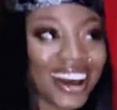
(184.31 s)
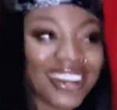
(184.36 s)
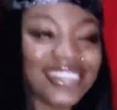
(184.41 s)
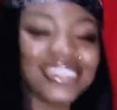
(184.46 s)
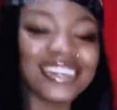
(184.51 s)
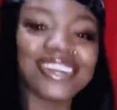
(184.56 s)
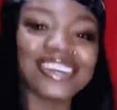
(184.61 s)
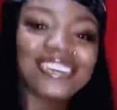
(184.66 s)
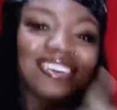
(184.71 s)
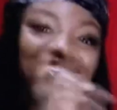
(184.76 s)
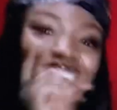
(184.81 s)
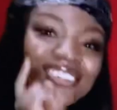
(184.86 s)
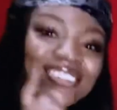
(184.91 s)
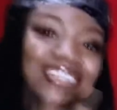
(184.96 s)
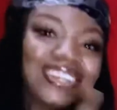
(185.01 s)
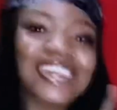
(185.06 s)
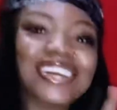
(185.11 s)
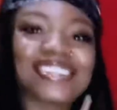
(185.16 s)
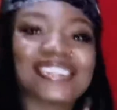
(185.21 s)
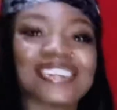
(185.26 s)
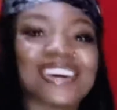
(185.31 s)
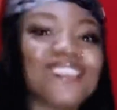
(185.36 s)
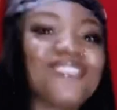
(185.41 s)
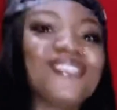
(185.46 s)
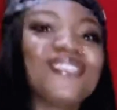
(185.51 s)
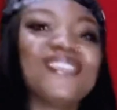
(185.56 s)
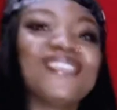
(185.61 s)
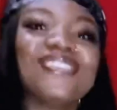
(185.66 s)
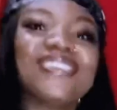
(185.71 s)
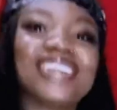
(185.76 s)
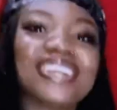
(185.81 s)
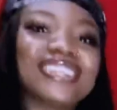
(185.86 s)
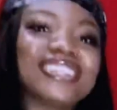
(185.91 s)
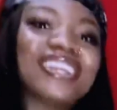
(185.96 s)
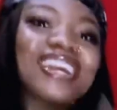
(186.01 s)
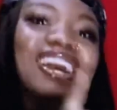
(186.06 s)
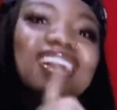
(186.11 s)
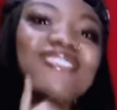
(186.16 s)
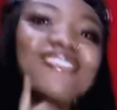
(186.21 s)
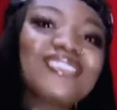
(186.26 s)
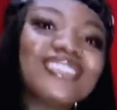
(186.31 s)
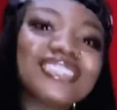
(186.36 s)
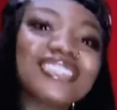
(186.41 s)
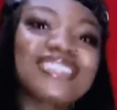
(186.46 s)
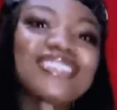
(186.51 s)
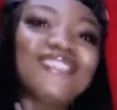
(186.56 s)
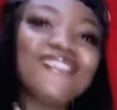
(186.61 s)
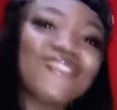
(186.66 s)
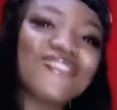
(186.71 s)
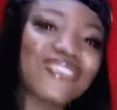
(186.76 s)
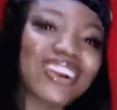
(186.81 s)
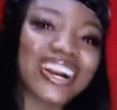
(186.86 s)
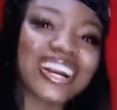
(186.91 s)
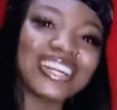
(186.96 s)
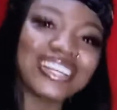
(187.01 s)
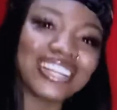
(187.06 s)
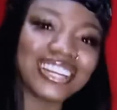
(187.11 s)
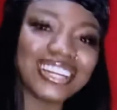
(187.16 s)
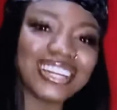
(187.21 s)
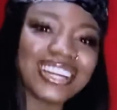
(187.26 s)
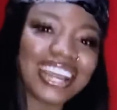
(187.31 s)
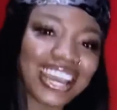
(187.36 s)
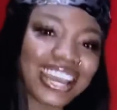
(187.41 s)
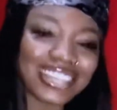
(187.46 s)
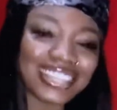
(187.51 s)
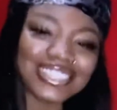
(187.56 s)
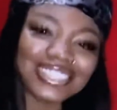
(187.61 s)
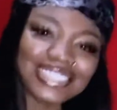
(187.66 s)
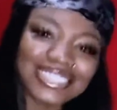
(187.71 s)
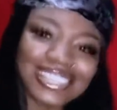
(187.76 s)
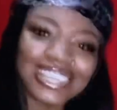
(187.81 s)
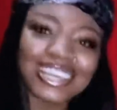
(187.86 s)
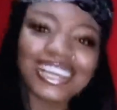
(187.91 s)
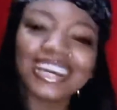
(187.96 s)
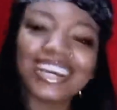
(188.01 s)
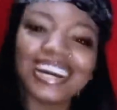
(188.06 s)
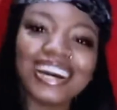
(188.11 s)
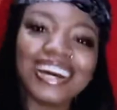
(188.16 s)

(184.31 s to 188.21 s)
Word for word: And then another example is every Friday night,